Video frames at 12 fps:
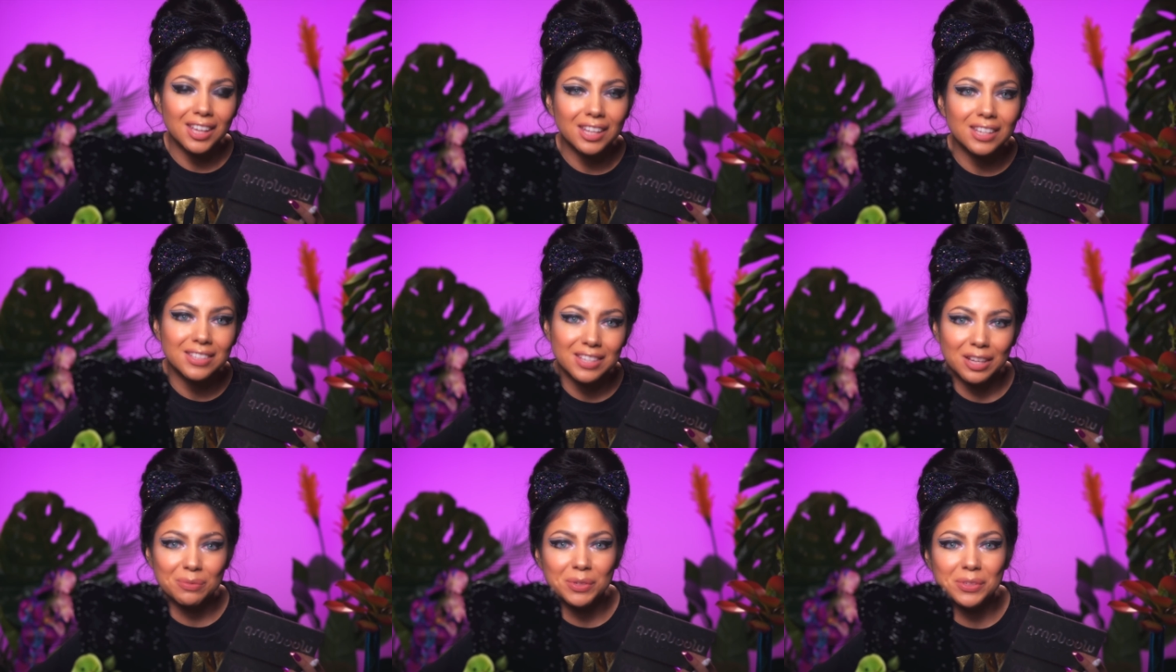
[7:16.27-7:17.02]

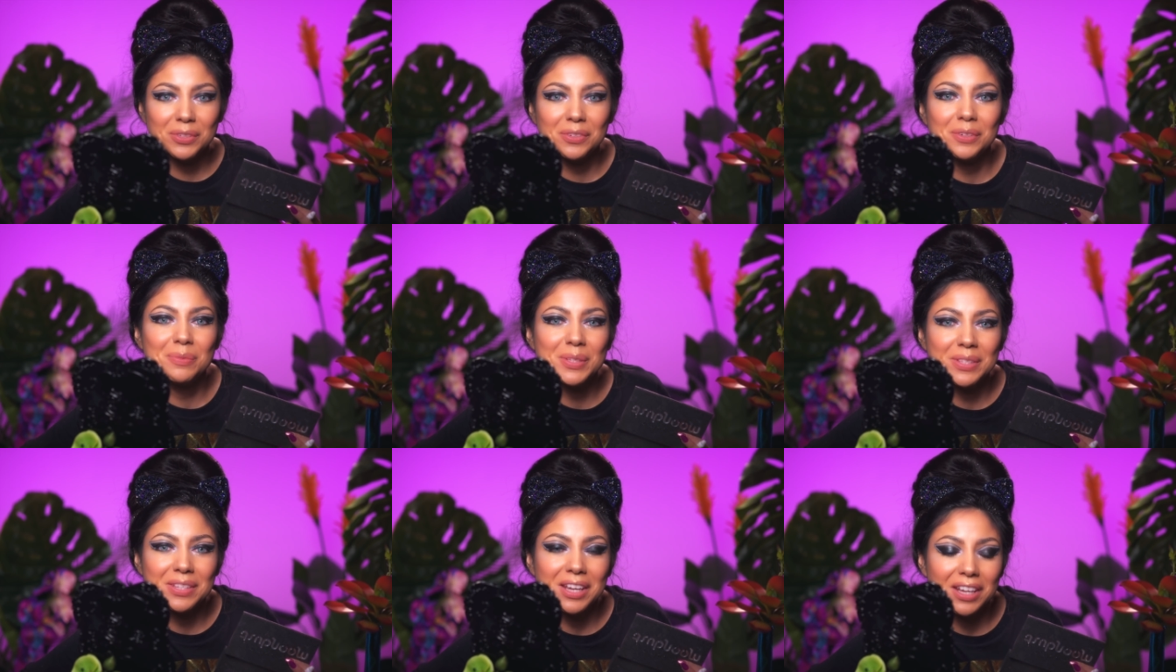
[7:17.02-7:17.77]
anytime you do a
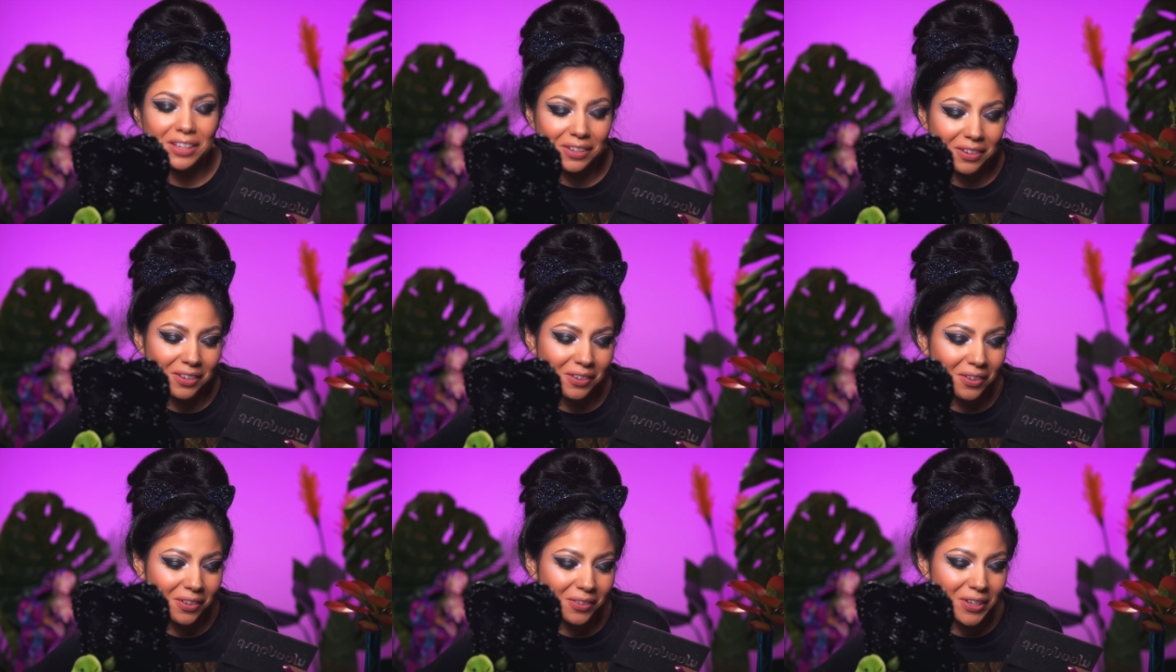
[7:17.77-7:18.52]
mistake, you could
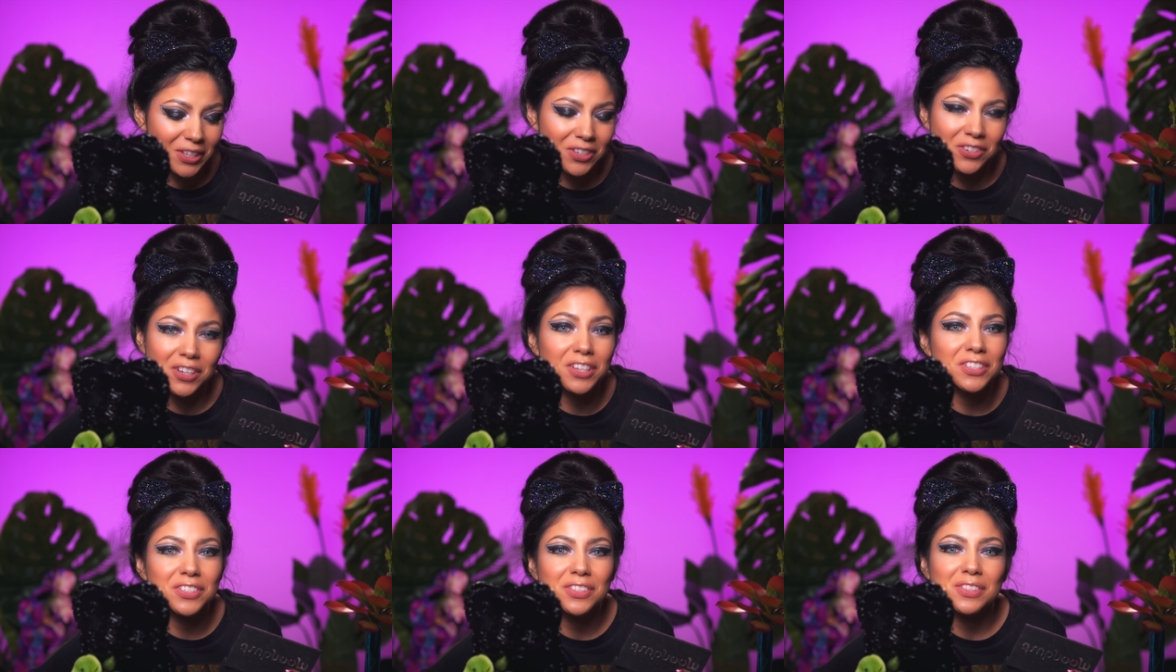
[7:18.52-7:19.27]
always
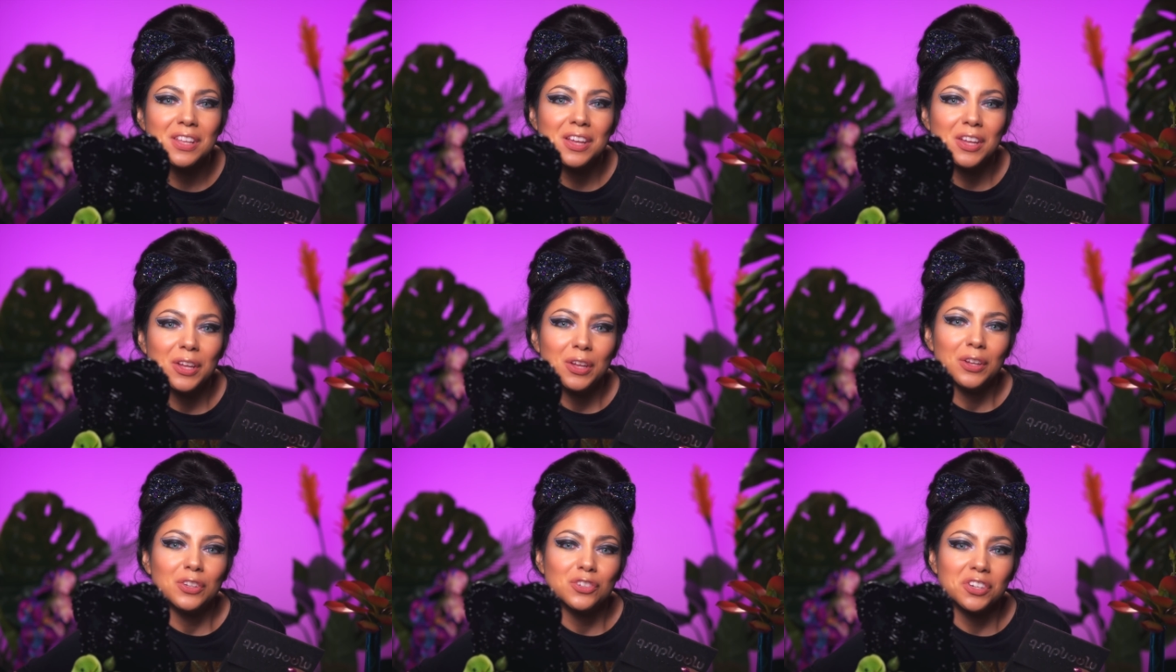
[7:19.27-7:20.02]
trust,
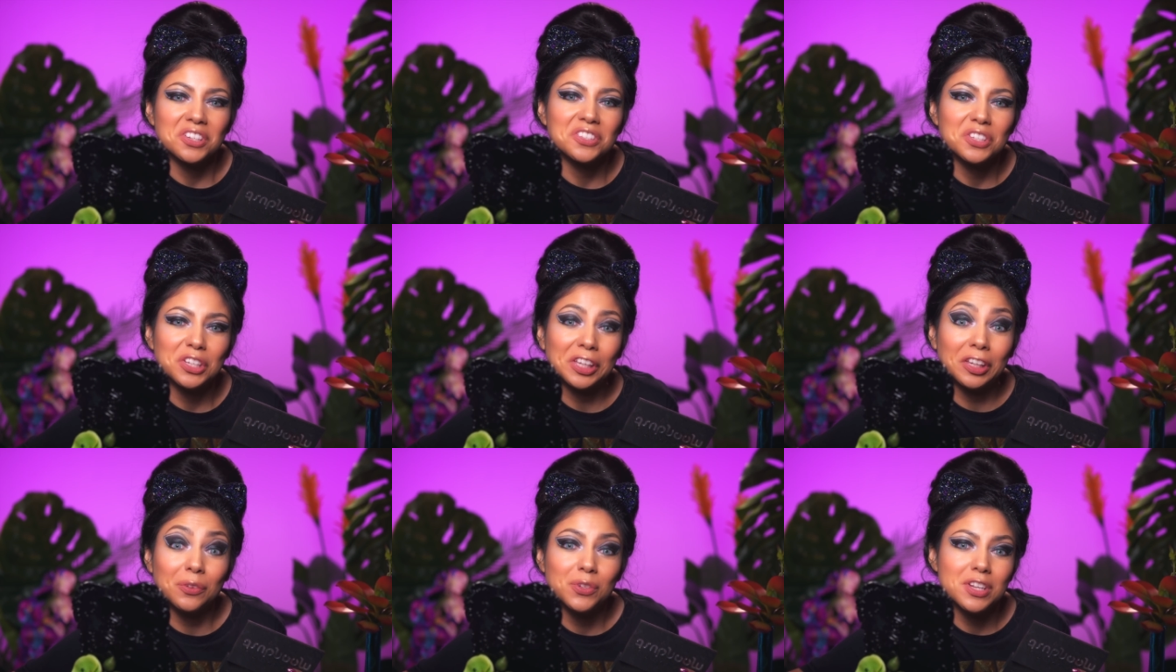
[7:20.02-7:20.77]
trust the
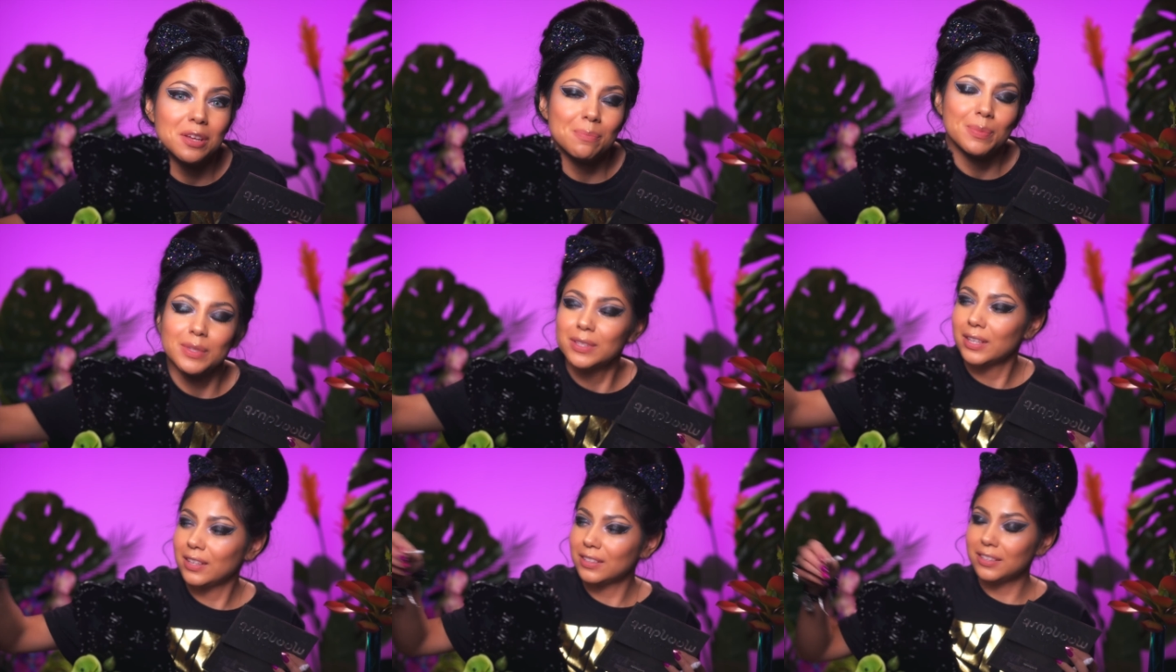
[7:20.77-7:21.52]
Q-tips
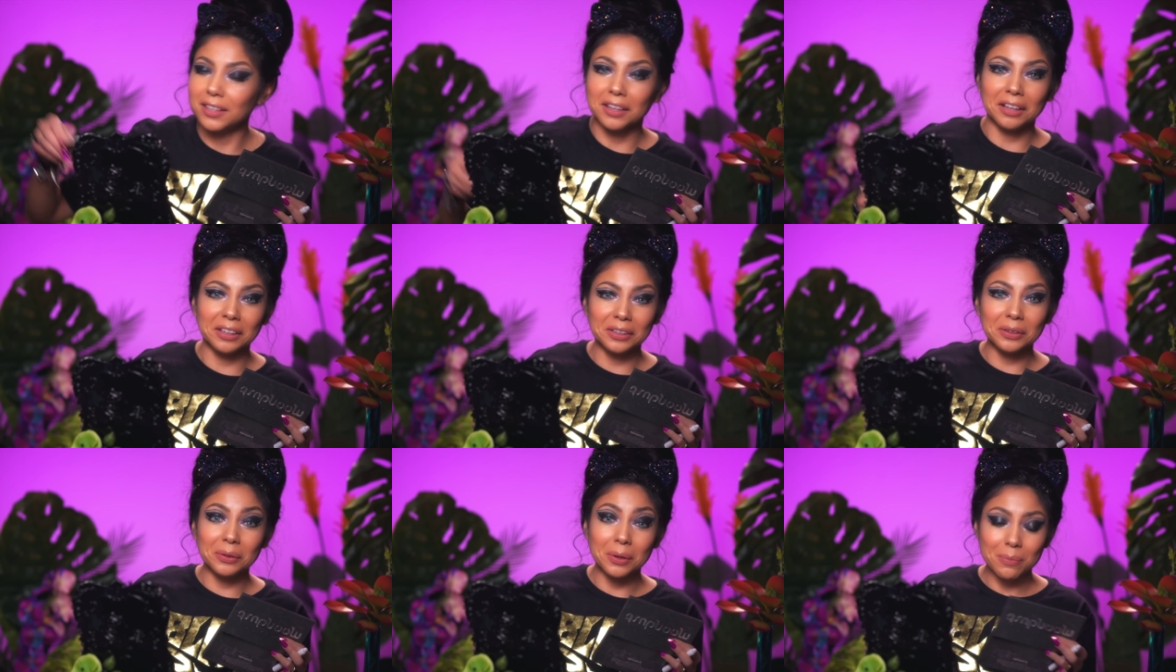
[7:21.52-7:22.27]
to
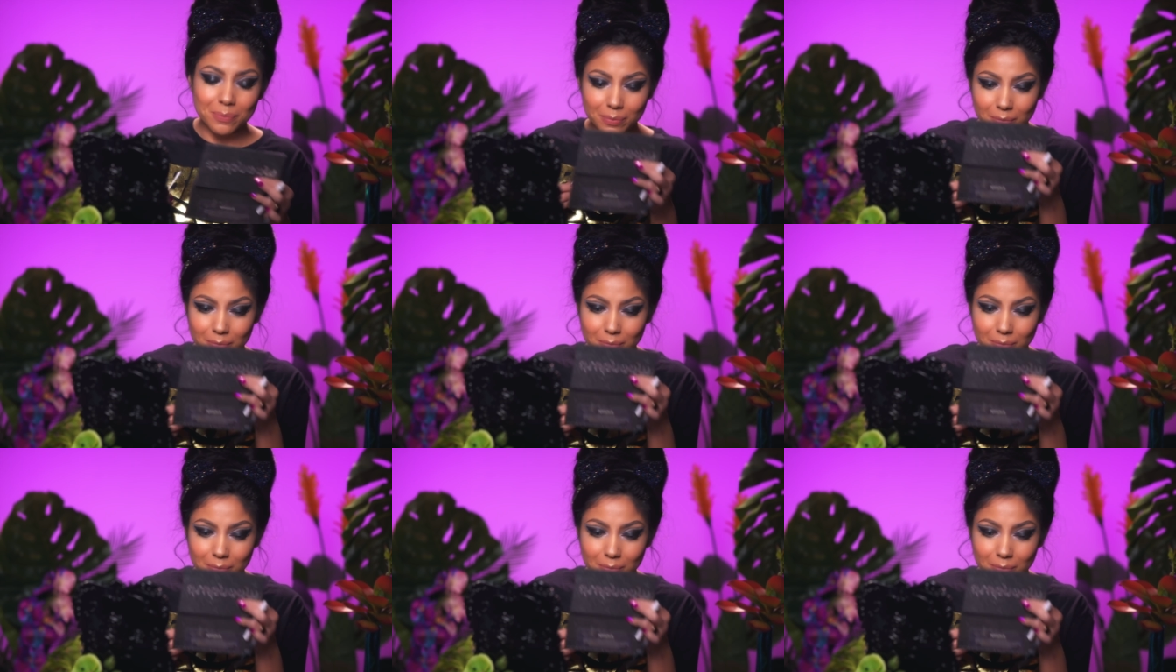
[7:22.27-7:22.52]
clean it up.